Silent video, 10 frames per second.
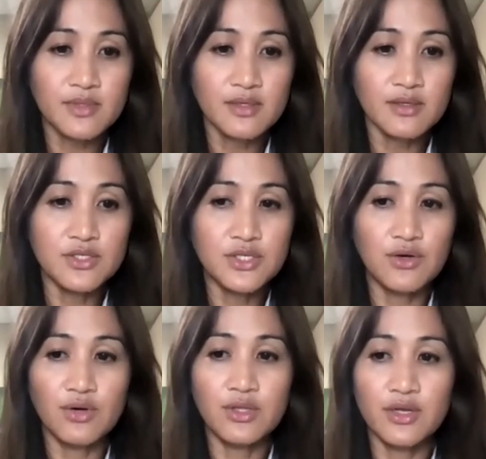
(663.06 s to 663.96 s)

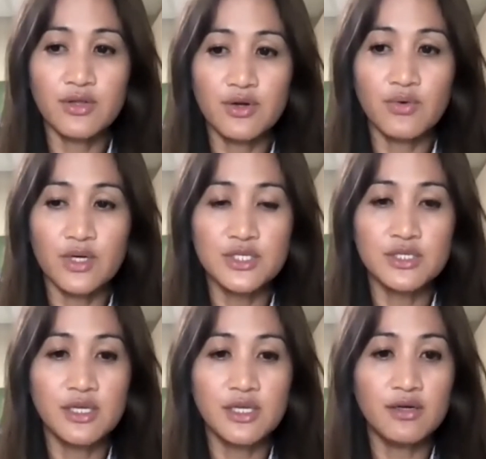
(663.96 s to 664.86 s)
So another
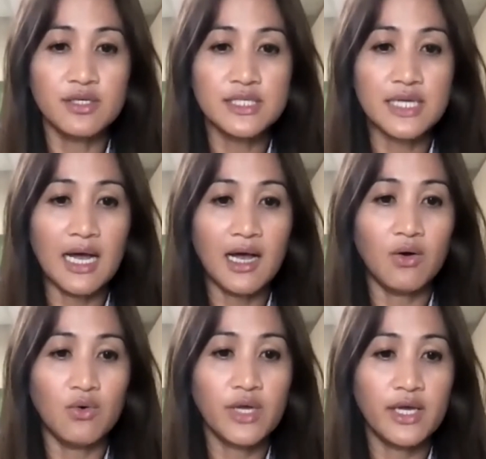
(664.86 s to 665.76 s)
question here is,
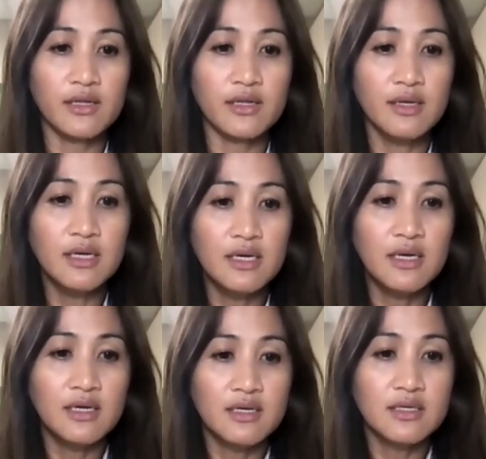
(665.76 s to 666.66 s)
how can
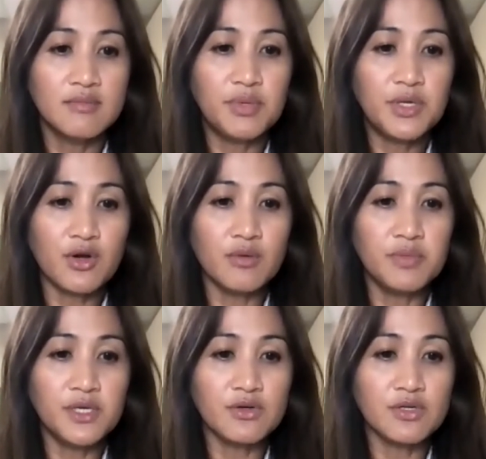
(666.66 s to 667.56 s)

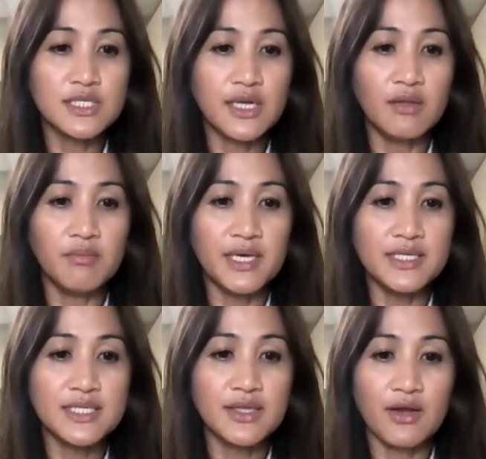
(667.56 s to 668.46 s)
PRP or
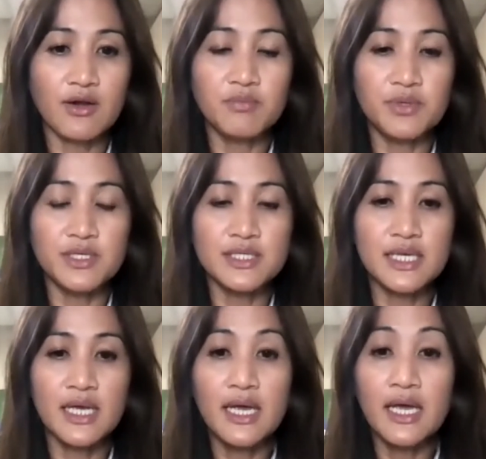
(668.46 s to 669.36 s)
cell-based therapies
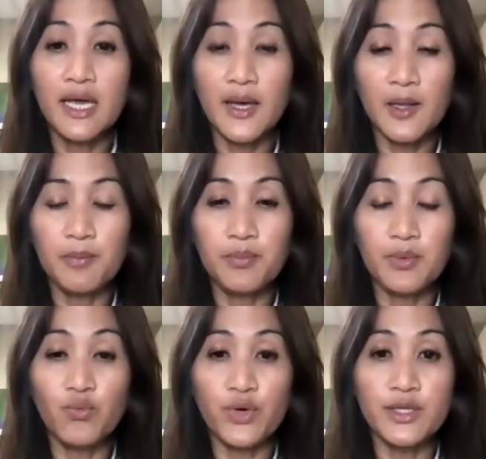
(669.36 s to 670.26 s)
help
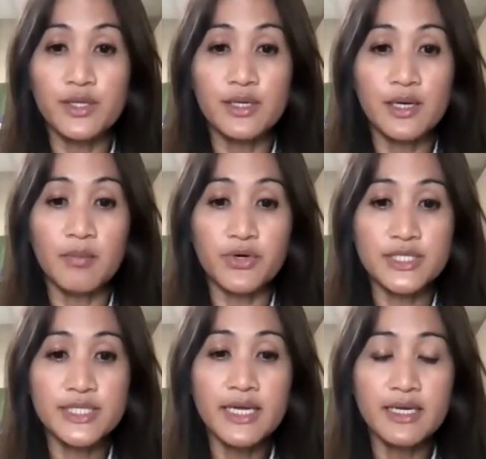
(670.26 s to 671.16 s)
with
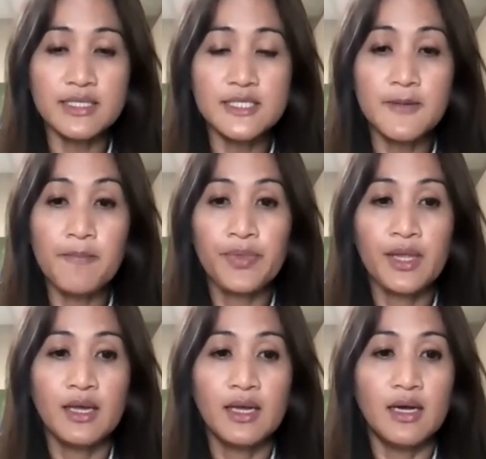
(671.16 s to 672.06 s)
bursitis?
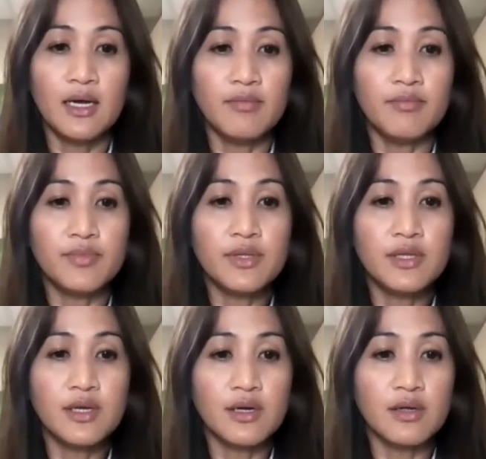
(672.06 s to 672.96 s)

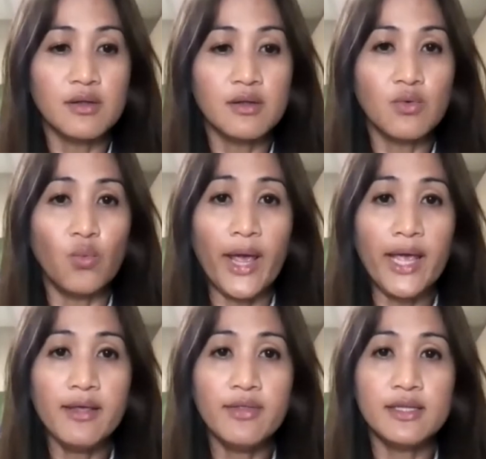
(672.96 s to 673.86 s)
The
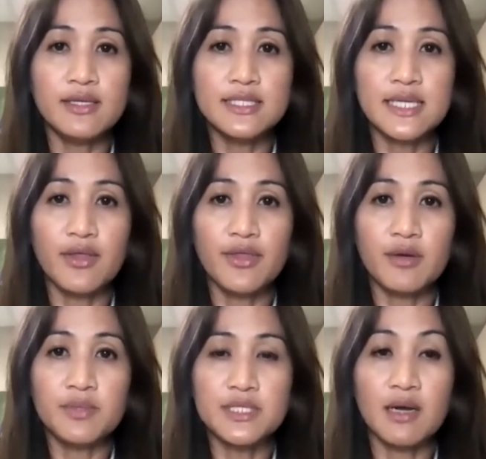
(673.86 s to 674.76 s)
way that the cell
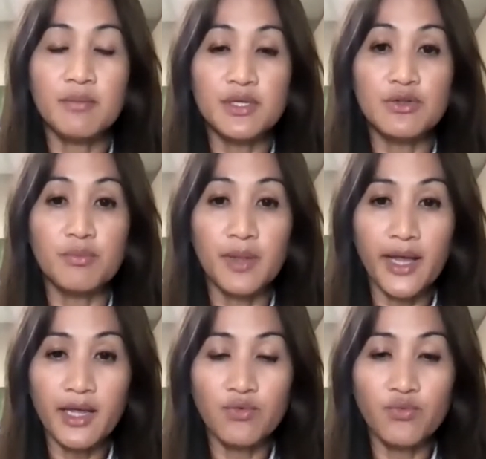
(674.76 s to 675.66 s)
therapies come into
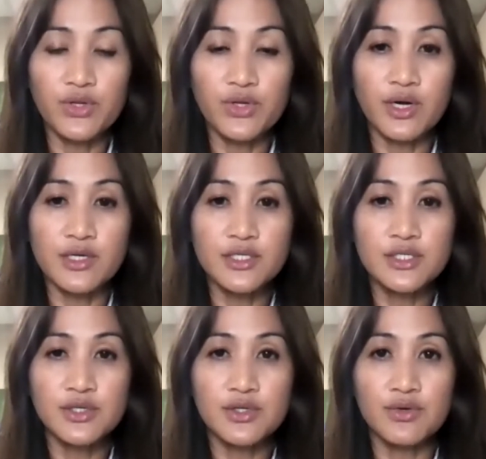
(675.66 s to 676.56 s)
play with regards
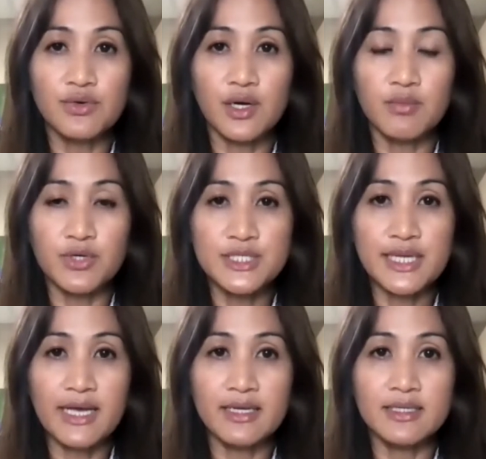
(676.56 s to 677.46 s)
to
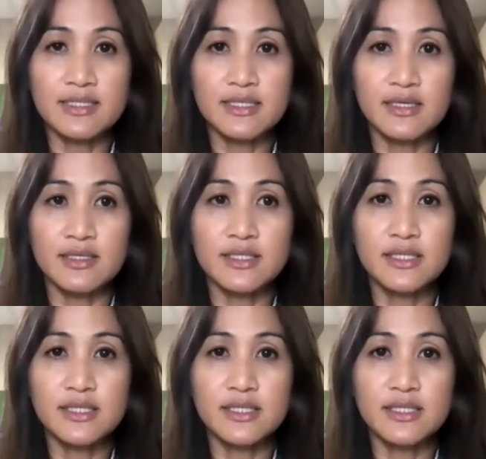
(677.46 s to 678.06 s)
bursitis is,